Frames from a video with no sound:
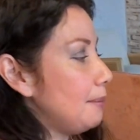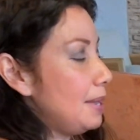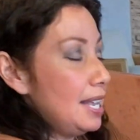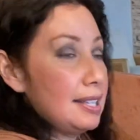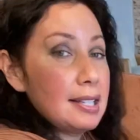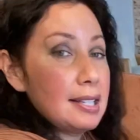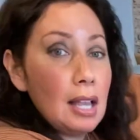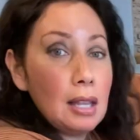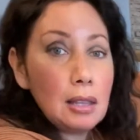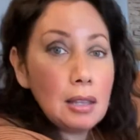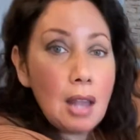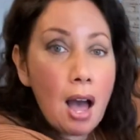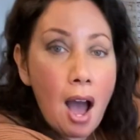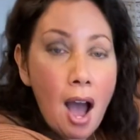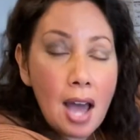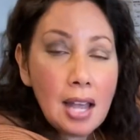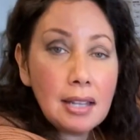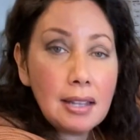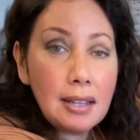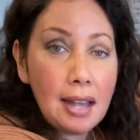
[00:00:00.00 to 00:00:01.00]
It's a
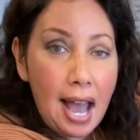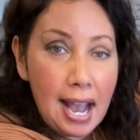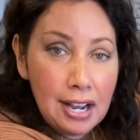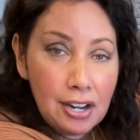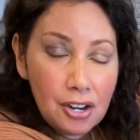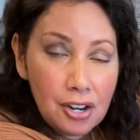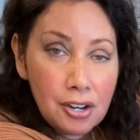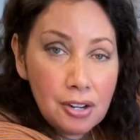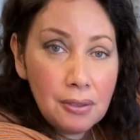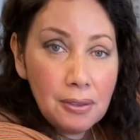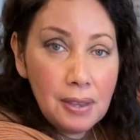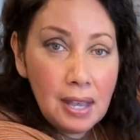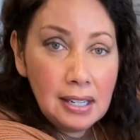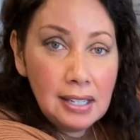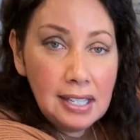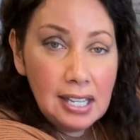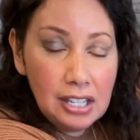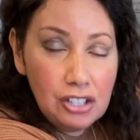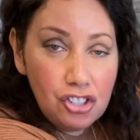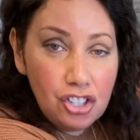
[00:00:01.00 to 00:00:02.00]
lot lighter
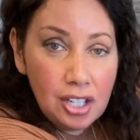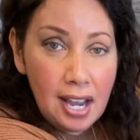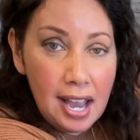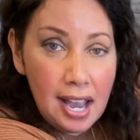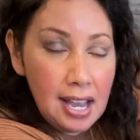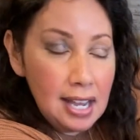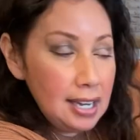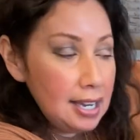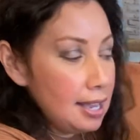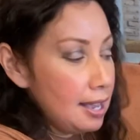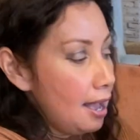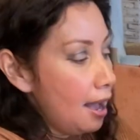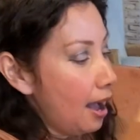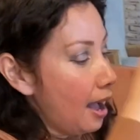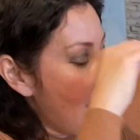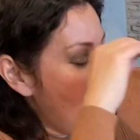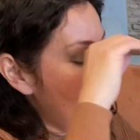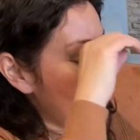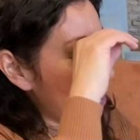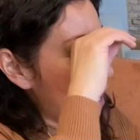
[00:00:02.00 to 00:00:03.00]
than KitchenAid.
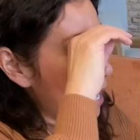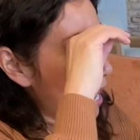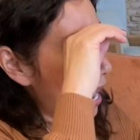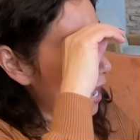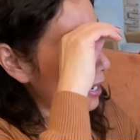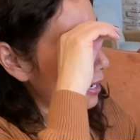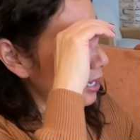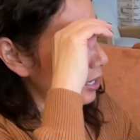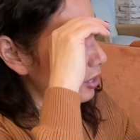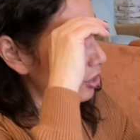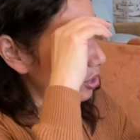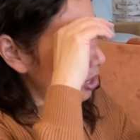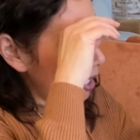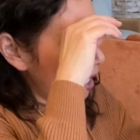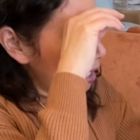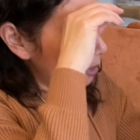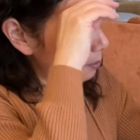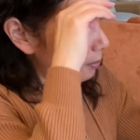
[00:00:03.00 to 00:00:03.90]
I had a KitchenAid